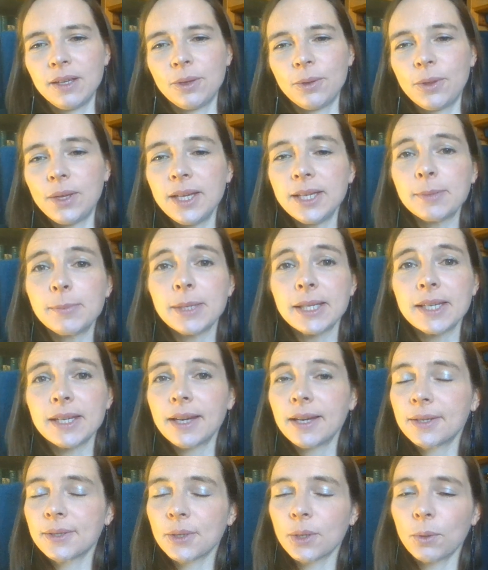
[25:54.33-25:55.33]
These
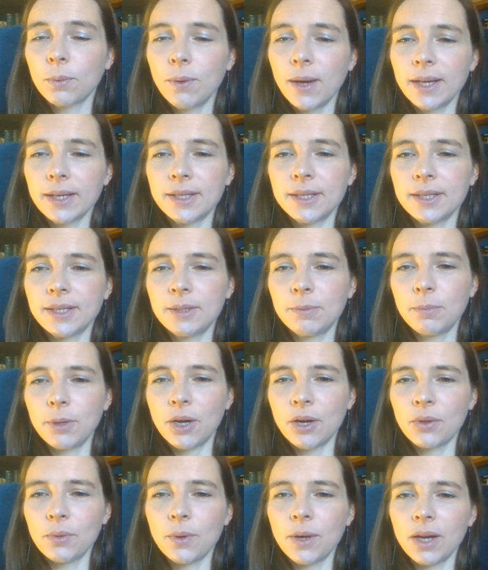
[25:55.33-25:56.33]
mistakes corrected,
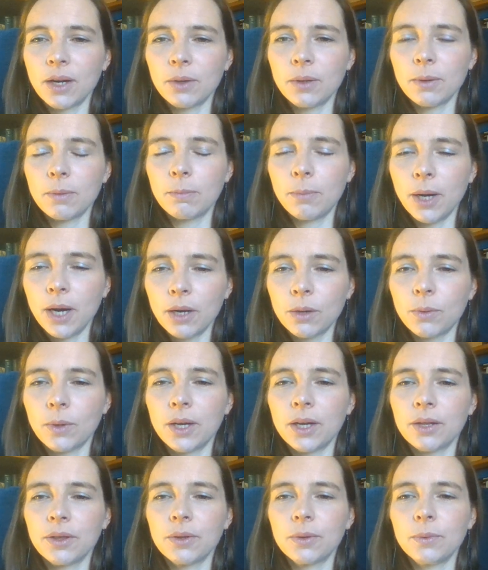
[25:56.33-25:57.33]

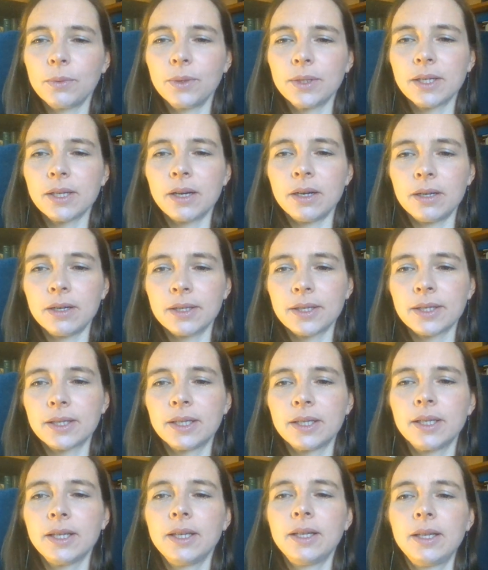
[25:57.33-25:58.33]
Barkworth was
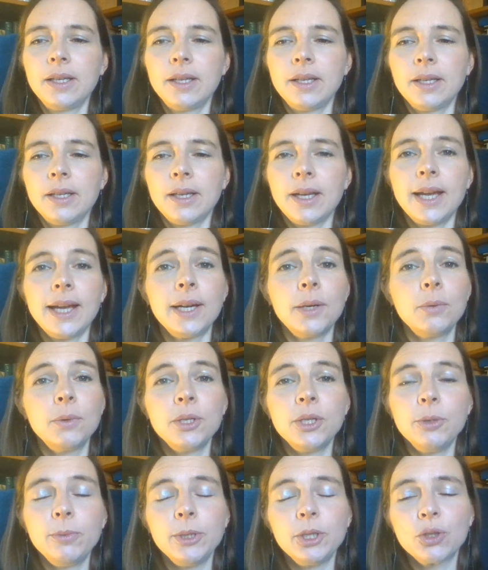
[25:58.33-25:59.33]
asked, "How
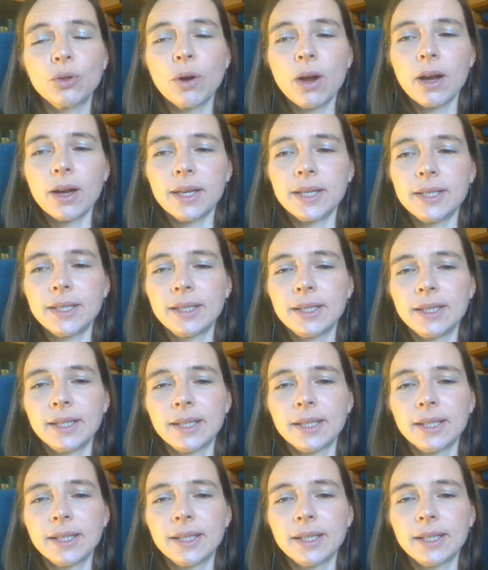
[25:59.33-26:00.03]
will you be tried?"